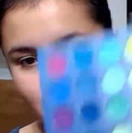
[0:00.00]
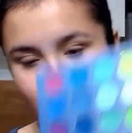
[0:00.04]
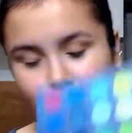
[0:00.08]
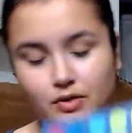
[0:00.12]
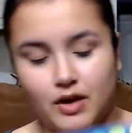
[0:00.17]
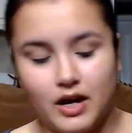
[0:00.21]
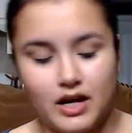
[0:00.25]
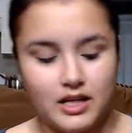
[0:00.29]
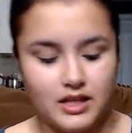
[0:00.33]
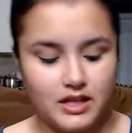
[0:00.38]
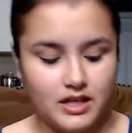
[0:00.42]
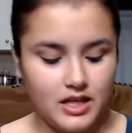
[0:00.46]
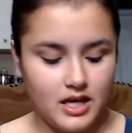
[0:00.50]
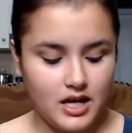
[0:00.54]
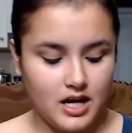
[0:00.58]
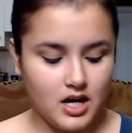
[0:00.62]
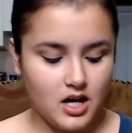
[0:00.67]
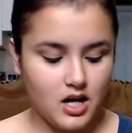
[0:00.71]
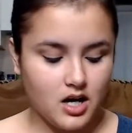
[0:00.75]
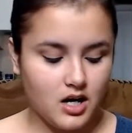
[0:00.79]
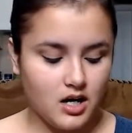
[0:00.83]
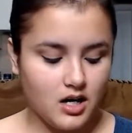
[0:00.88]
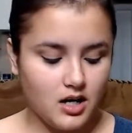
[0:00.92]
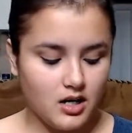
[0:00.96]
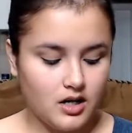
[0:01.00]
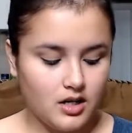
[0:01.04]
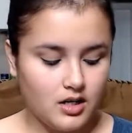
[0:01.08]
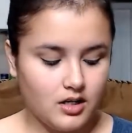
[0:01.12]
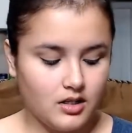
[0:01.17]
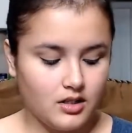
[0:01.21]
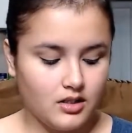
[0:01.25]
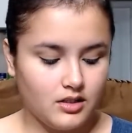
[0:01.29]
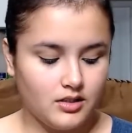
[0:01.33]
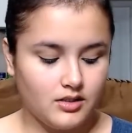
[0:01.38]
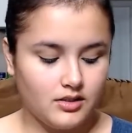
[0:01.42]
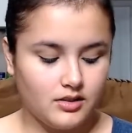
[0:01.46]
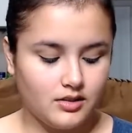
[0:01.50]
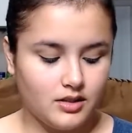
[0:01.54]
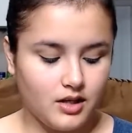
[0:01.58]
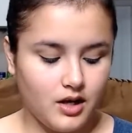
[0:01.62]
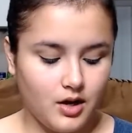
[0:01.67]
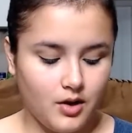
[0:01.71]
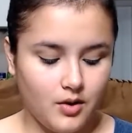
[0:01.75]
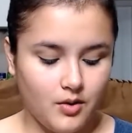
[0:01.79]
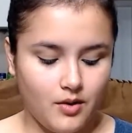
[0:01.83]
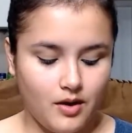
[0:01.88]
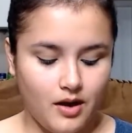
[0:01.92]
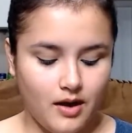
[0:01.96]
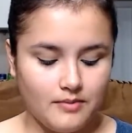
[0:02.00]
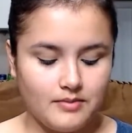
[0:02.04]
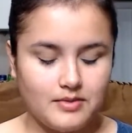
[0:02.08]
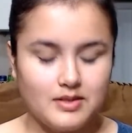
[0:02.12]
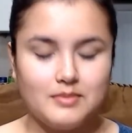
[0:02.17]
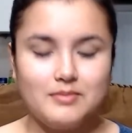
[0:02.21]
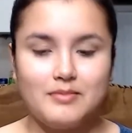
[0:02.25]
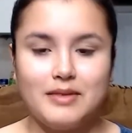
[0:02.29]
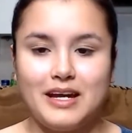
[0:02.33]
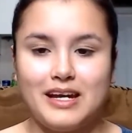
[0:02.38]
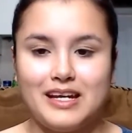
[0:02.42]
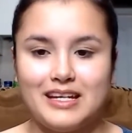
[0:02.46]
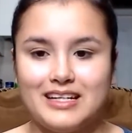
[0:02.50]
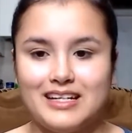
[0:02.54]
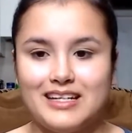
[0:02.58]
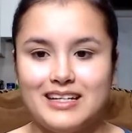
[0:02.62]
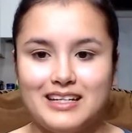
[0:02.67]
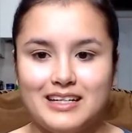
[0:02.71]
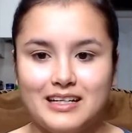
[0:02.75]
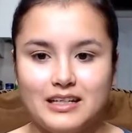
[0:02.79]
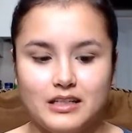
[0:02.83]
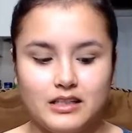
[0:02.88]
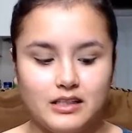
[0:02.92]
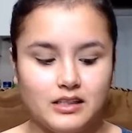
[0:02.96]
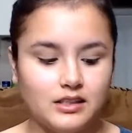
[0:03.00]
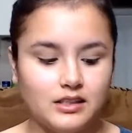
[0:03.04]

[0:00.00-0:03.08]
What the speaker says: right there. So I'm debating